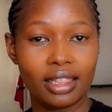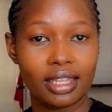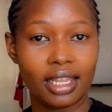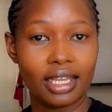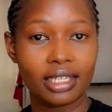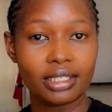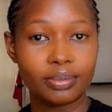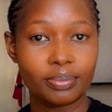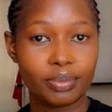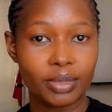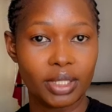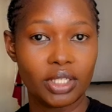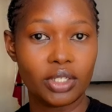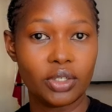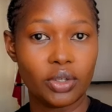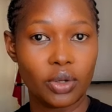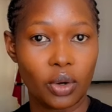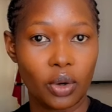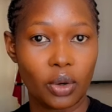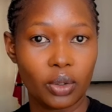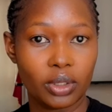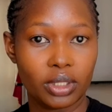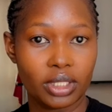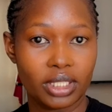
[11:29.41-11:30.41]
Let me
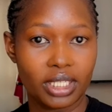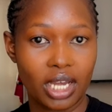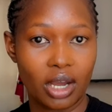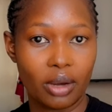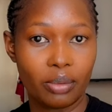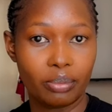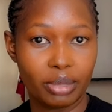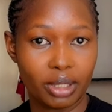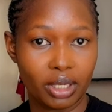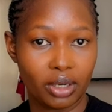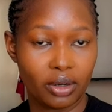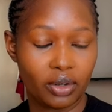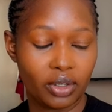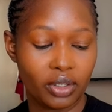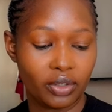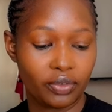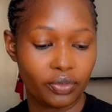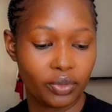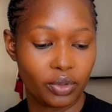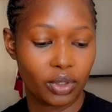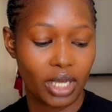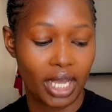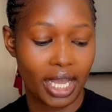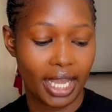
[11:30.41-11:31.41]
know down below
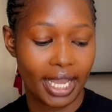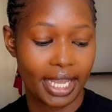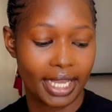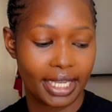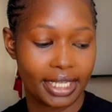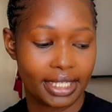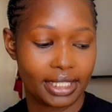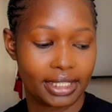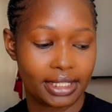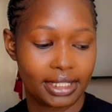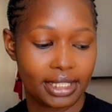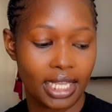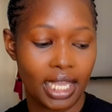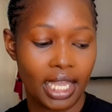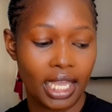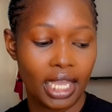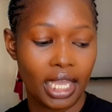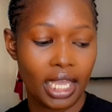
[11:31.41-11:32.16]
if you guys